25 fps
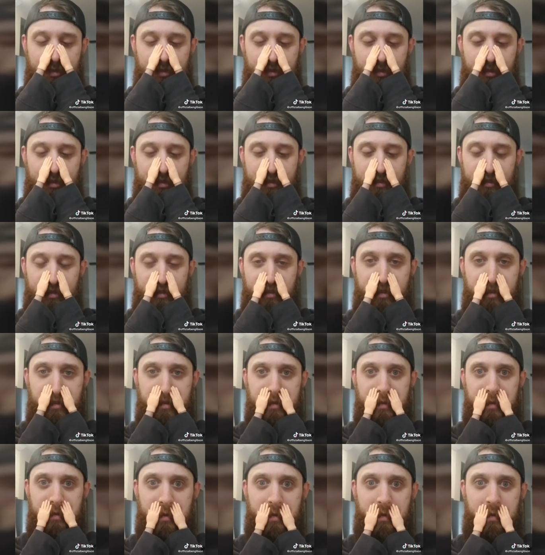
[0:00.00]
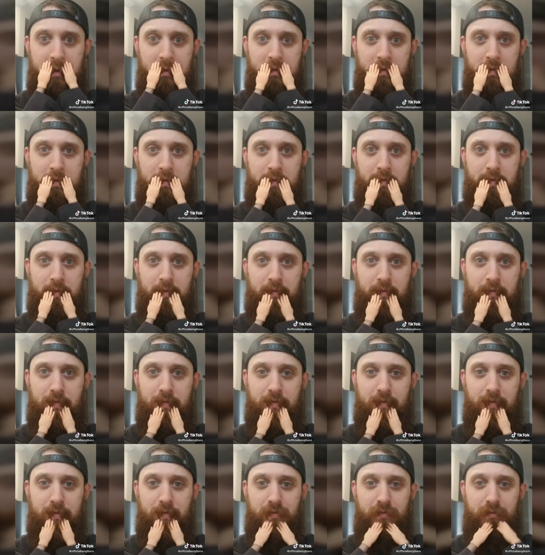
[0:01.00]

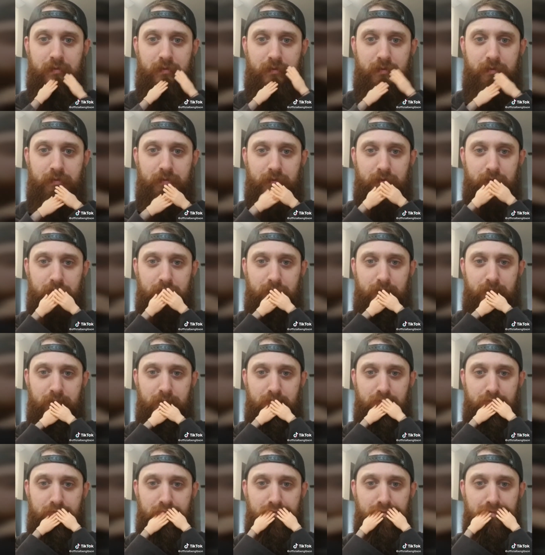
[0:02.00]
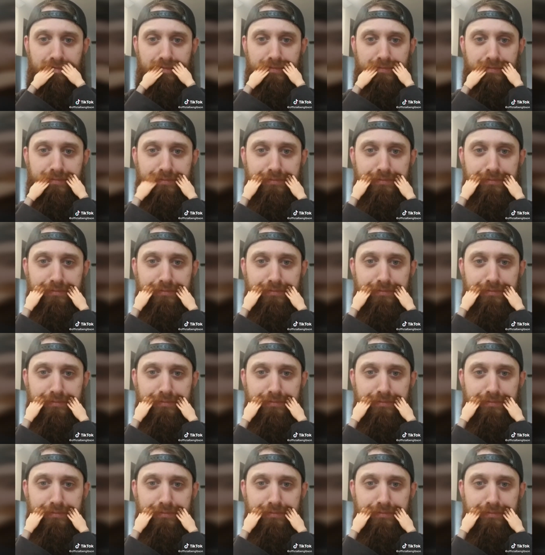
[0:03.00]
Nobody speaks.